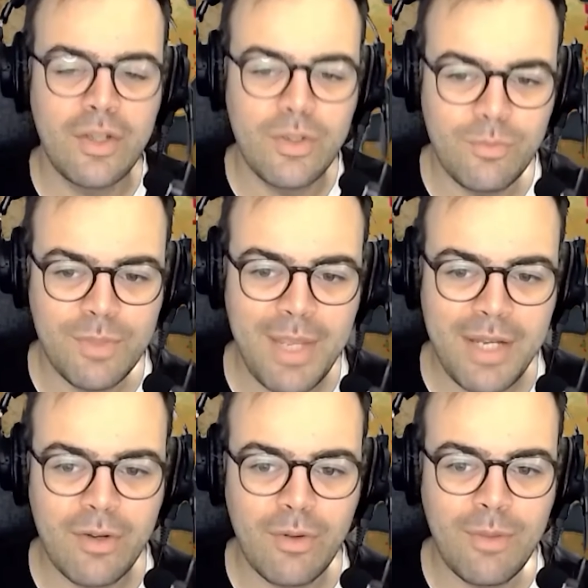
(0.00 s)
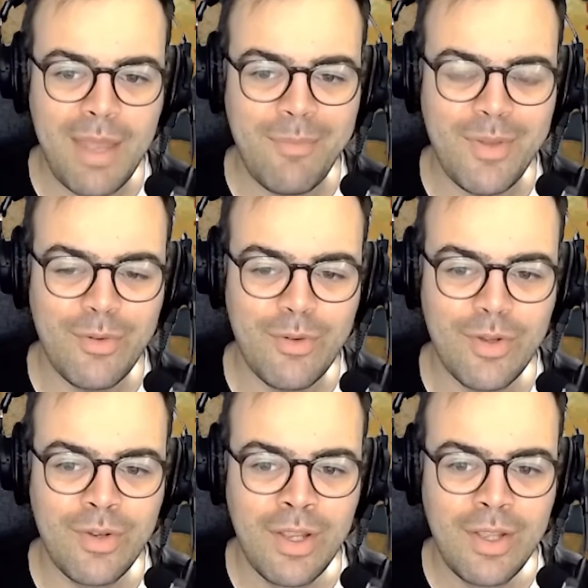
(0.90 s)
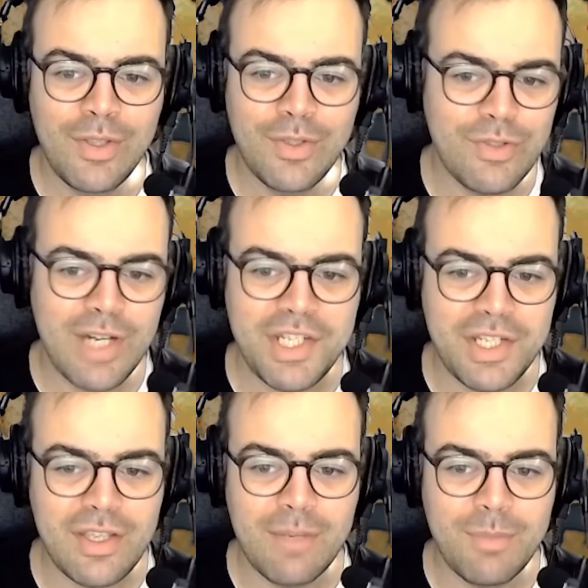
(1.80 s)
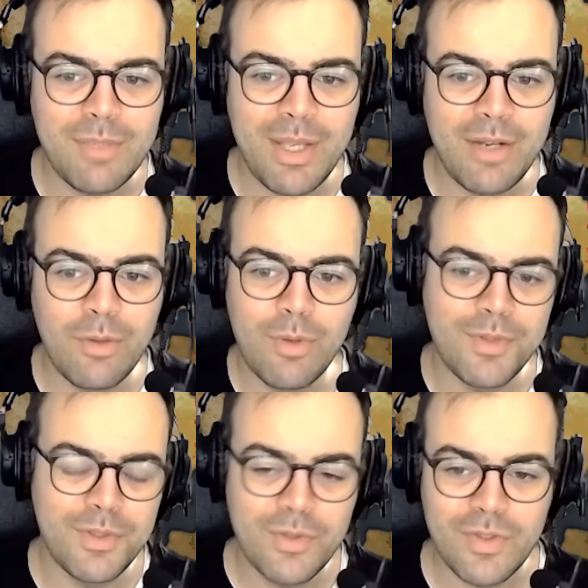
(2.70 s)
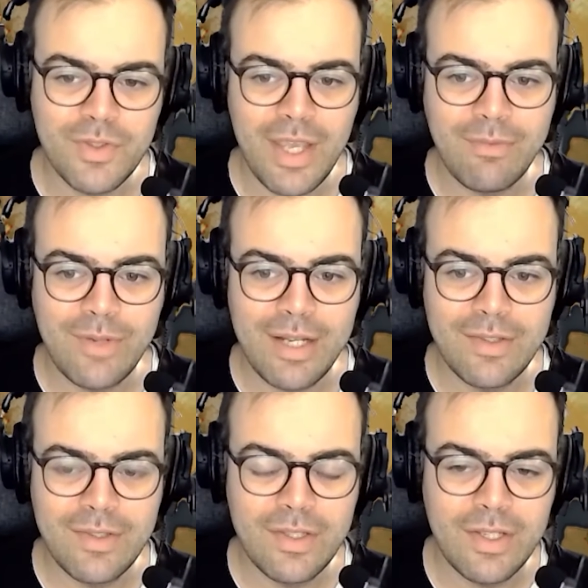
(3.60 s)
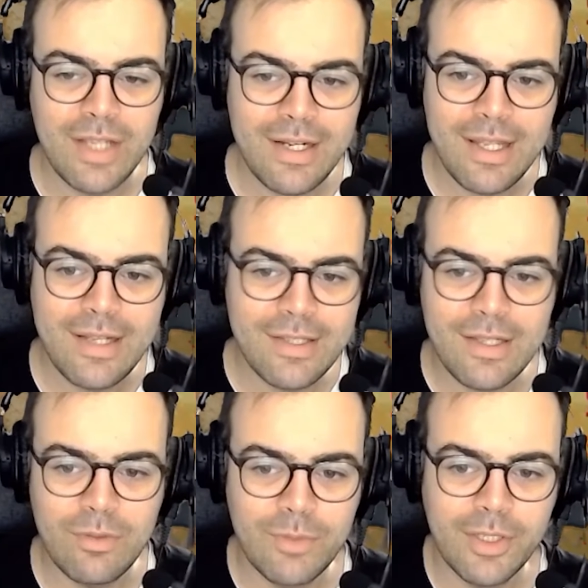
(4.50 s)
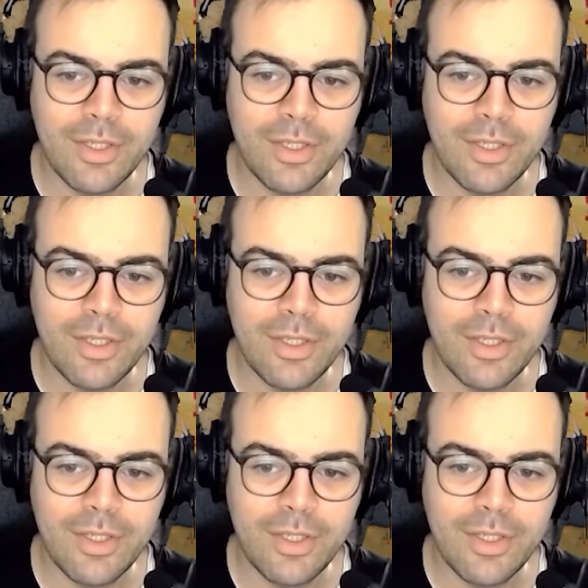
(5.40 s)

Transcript: dependent on the map that you're on, your strategy is going to be dependent on what resources you have around? How does that all work?